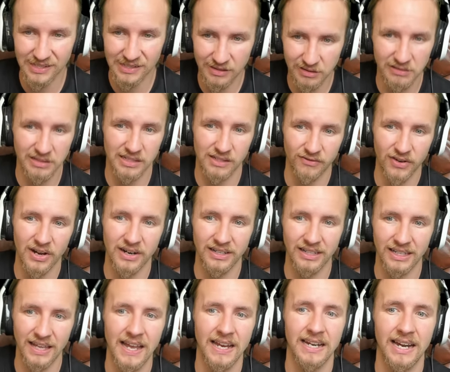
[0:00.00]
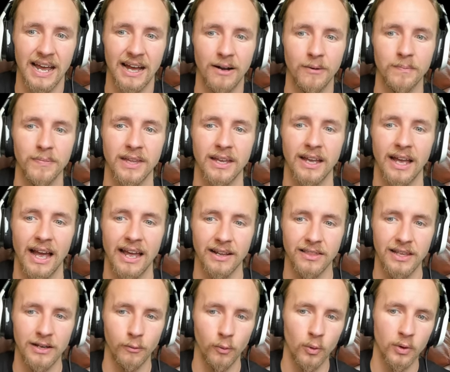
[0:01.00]
Stridsvagn K now and I
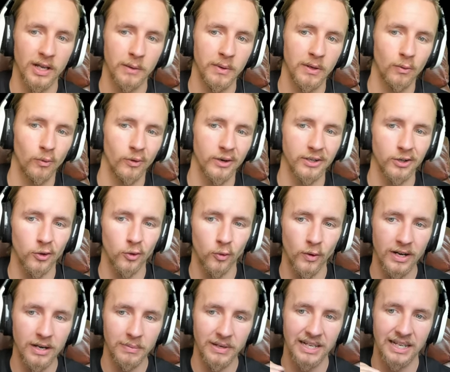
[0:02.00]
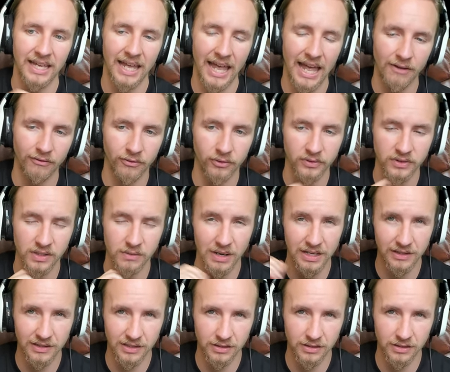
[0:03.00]
think Wargaming were incredibly careful to make the